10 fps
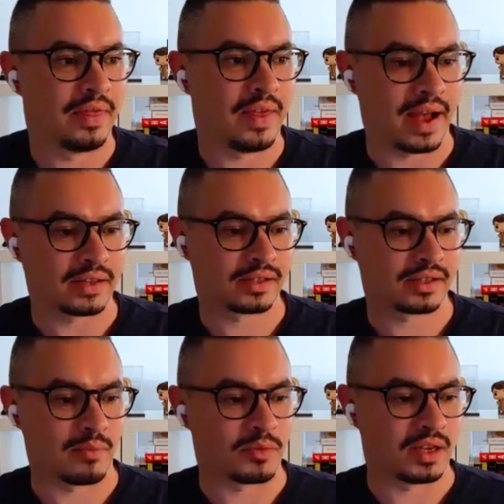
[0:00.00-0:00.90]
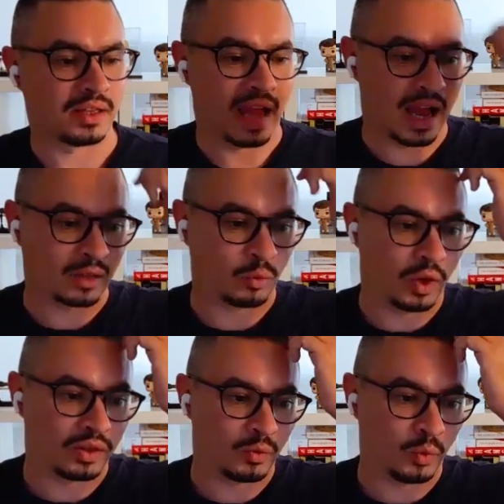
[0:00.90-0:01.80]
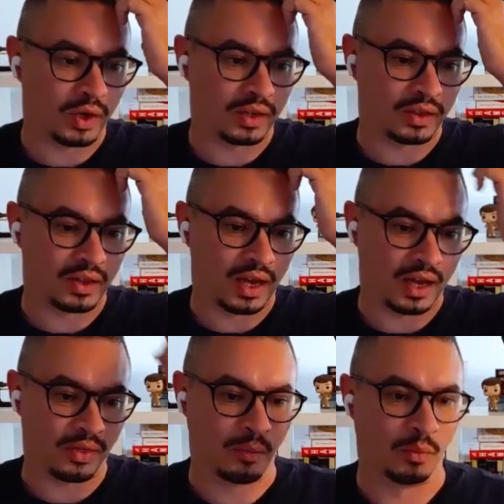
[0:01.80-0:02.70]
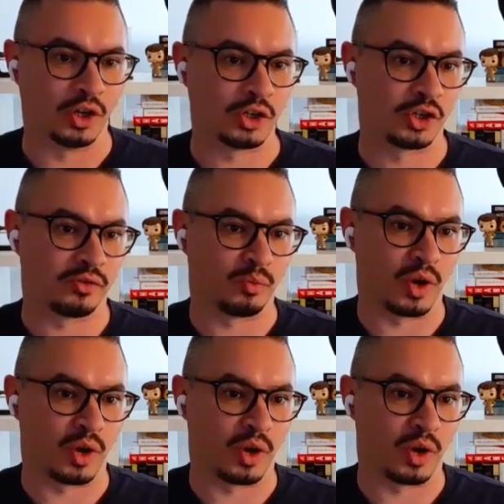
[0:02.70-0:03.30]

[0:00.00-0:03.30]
That's something that with the merger of